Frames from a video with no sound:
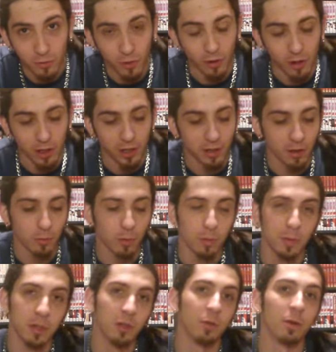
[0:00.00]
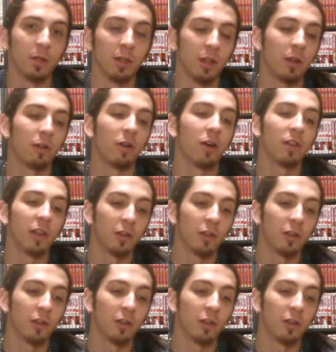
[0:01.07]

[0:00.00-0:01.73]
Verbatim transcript: drawing that we'll be doing later on.